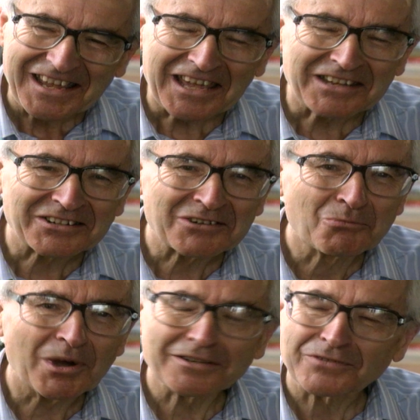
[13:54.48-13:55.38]
and
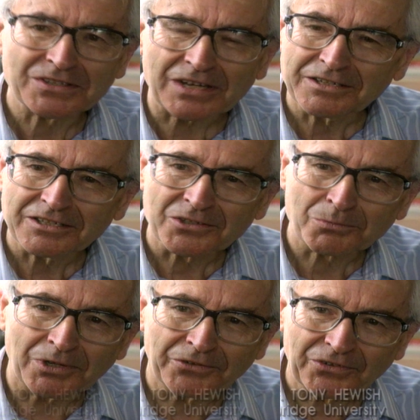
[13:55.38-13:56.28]
one of his ideas
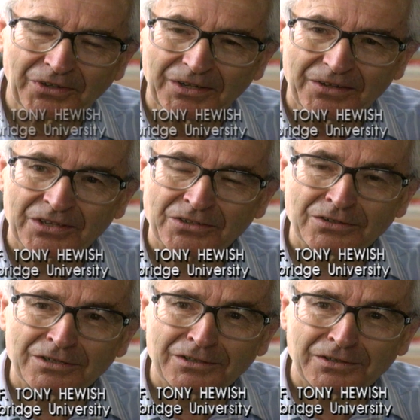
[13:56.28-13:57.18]
was that
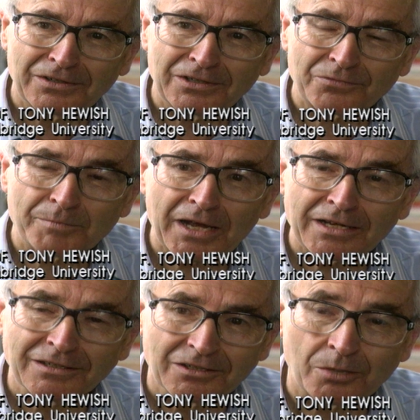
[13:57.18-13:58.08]
if
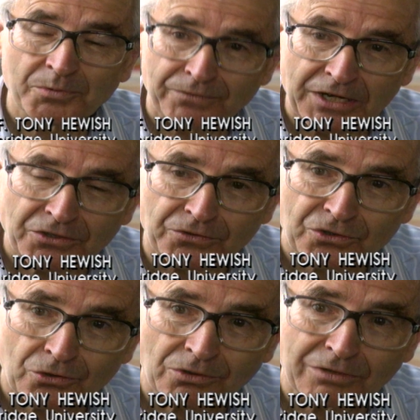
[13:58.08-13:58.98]
my observations
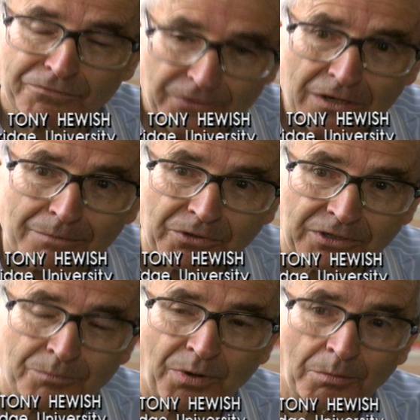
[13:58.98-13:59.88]
should confirm that
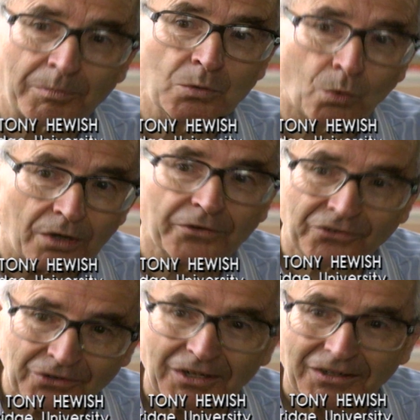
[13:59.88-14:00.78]
it probably
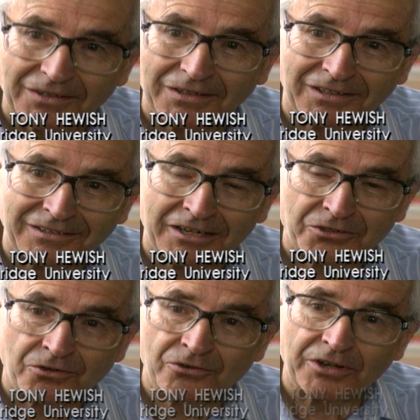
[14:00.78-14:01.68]
was uh,
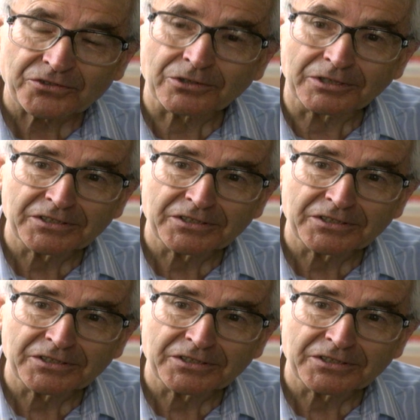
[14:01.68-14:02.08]
extraterrestrial